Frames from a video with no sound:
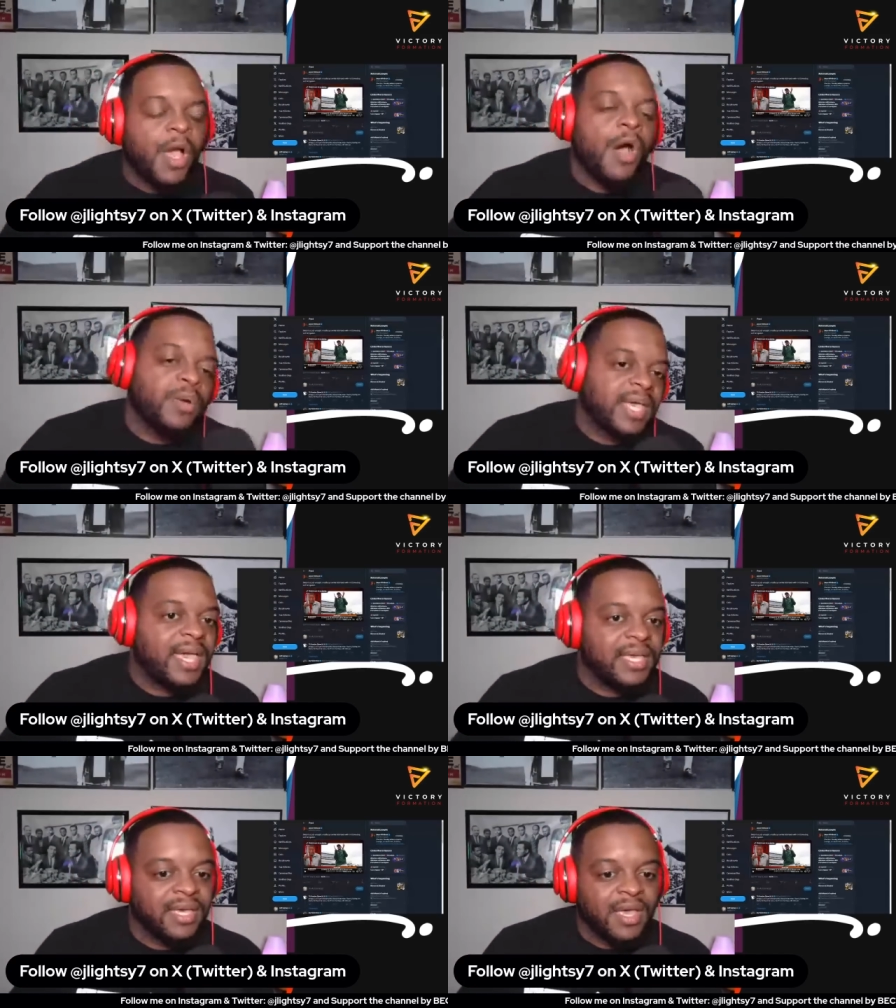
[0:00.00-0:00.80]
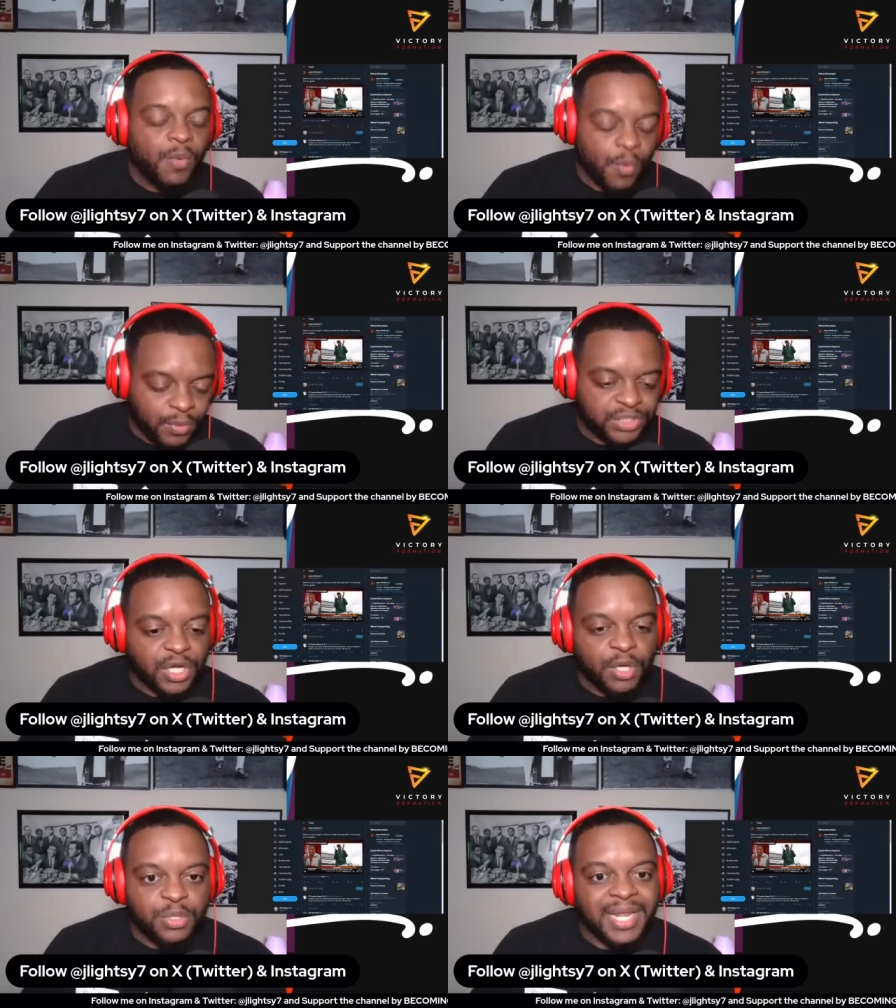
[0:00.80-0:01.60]
Okay. Well, we'll
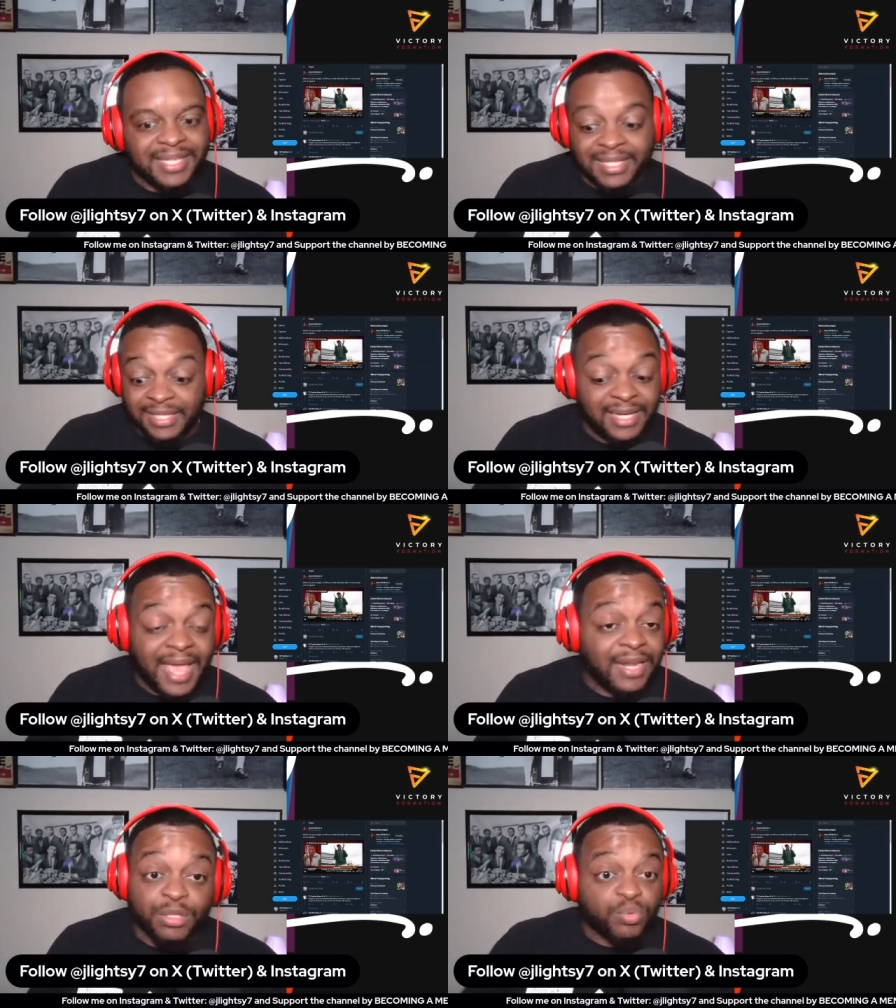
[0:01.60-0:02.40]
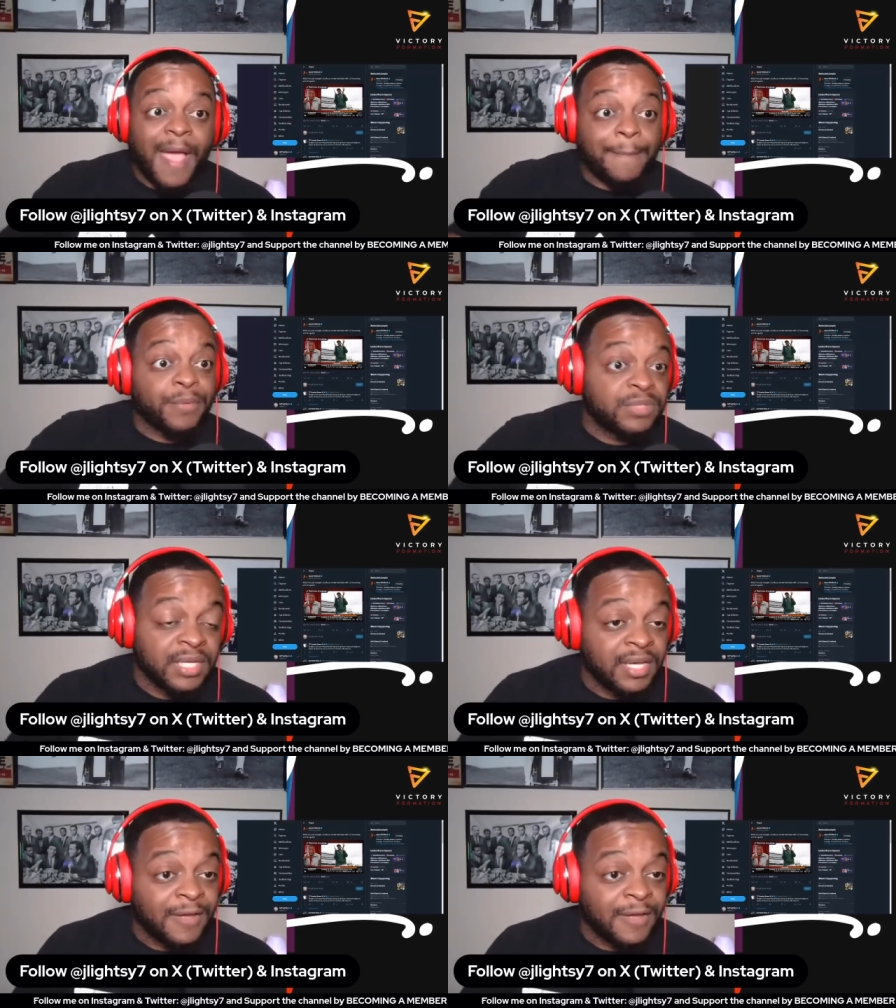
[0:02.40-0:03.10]
show you that at the end of the day, those rappers,